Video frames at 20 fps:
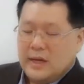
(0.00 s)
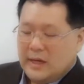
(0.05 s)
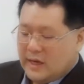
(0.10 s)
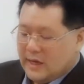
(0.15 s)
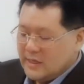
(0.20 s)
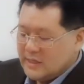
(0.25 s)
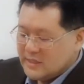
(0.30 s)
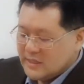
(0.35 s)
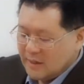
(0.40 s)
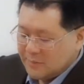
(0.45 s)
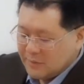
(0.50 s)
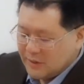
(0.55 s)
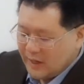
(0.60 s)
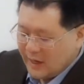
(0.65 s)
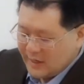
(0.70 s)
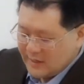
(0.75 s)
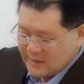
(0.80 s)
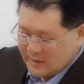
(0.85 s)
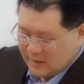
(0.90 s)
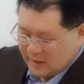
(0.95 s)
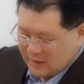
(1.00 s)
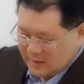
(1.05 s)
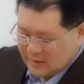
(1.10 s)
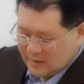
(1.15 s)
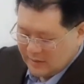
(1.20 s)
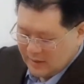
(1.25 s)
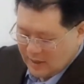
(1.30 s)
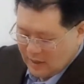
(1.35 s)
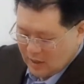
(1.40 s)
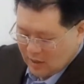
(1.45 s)
In some
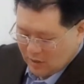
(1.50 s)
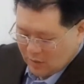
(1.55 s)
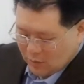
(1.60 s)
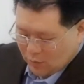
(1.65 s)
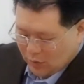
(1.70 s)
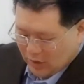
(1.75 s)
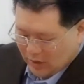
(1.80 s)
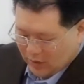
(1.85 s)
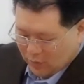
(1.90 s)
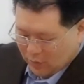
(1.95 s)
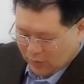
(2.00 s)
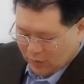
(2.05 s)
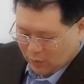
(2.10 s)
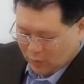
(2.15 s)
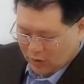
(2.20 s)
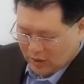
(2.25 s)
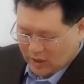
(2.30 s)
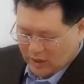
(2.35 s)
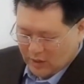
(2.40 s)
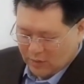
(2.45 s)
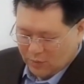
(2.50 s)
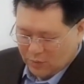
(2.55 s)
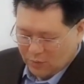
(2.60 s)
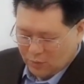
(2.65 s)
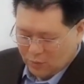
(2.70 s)
cases, we